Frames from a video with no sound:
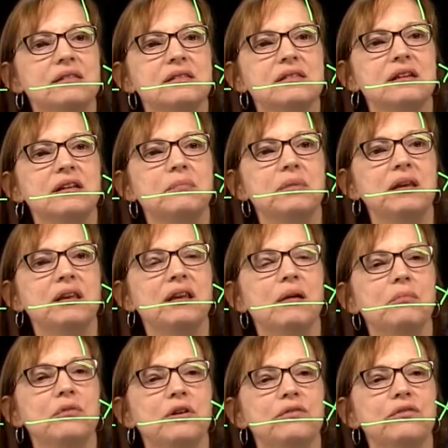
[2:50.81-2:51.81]
it's going to be
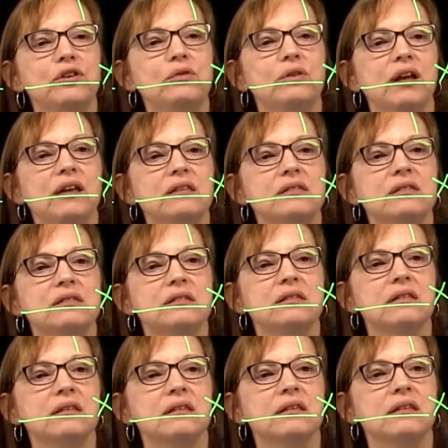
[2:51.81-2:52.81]
number of units.